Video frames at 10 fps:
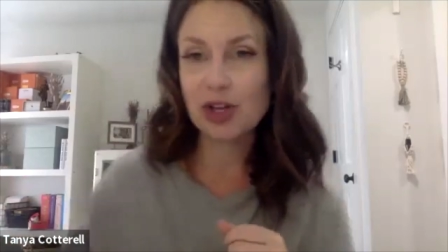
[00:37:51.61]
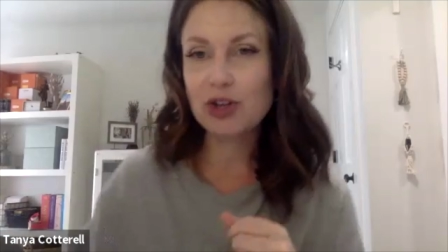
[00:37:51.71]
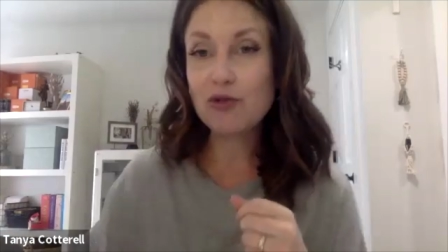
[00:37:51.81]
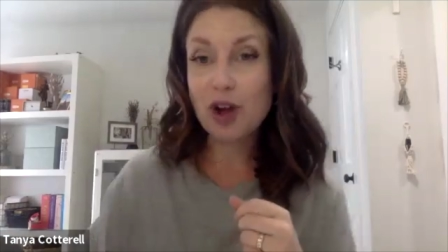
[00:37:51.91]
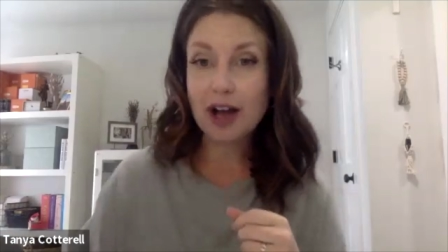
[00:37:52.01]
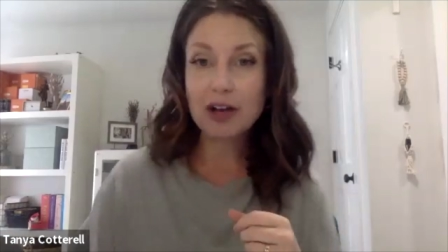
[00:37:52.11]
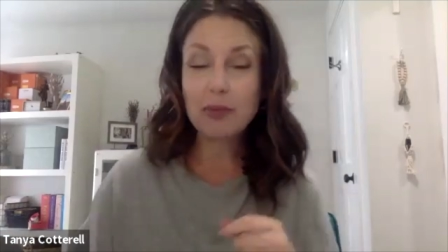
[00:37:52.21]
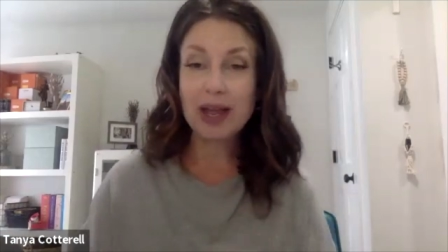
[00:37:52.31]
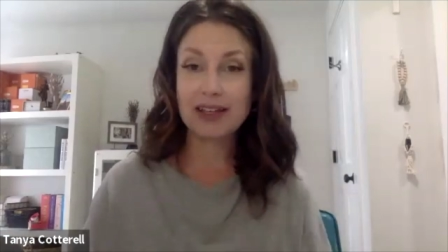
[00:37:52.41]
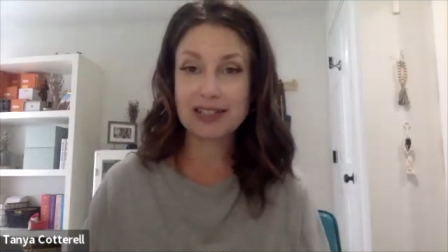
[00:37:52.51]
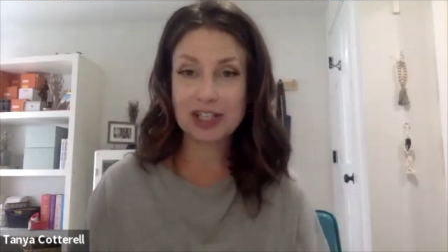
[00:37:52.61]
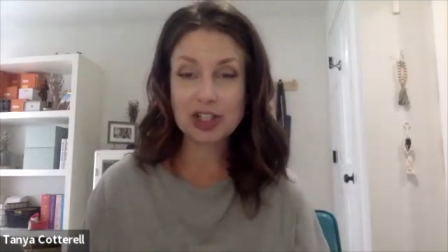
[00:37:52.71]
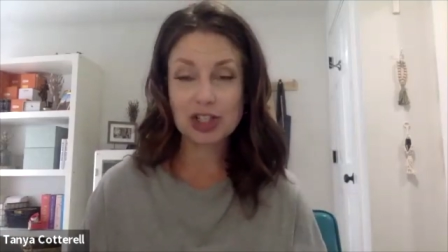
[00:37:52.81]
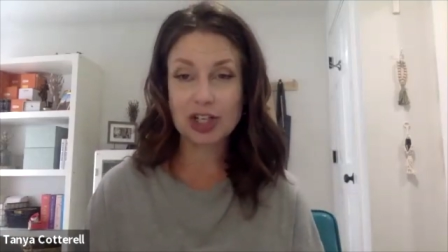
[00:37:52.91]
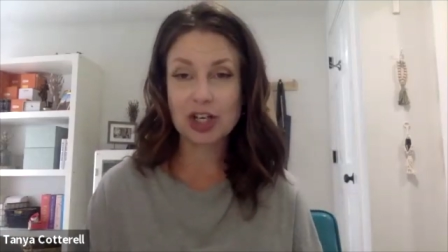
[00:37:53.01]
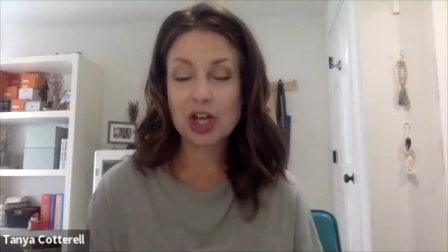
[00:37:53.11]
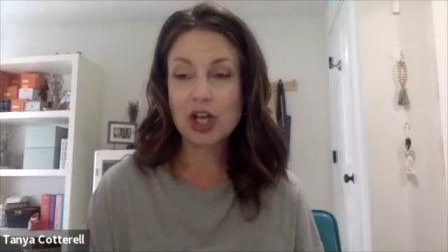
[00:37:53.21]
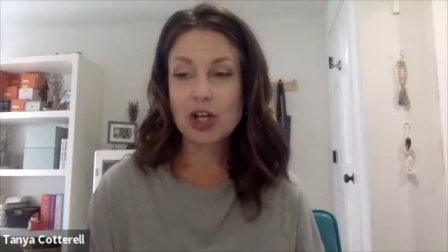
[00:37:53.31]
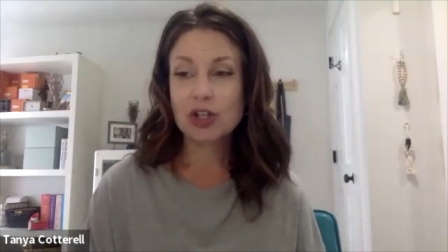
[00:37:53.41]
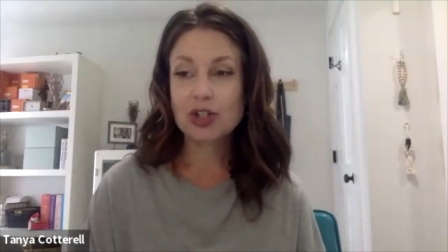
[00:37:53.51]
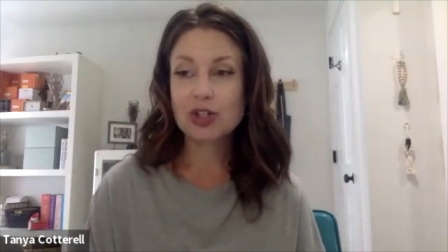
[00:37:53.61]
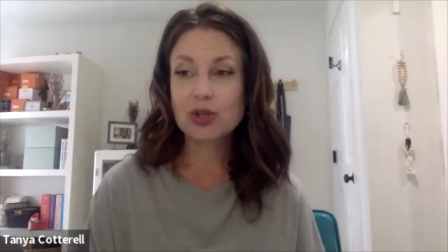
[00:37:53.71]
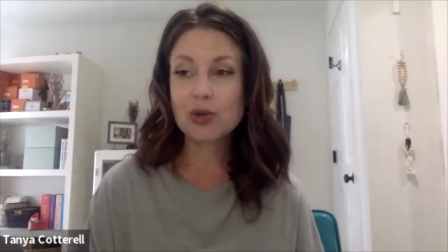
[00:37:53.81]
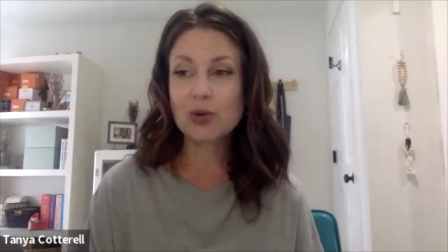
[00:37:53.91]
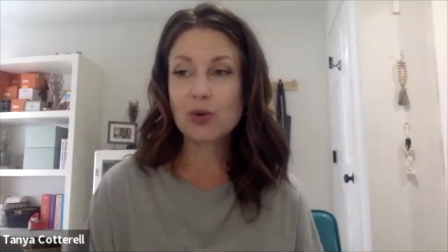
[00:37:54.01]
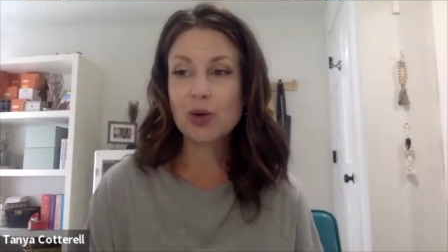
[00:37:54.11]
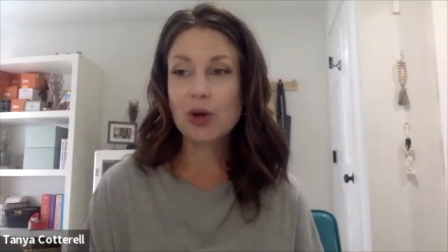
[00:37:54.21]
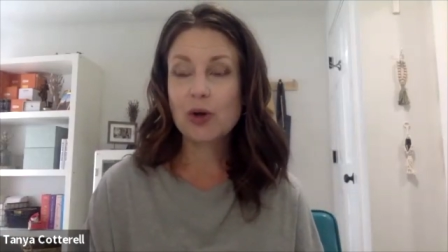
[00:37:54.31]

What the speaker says: You've got to pay attention to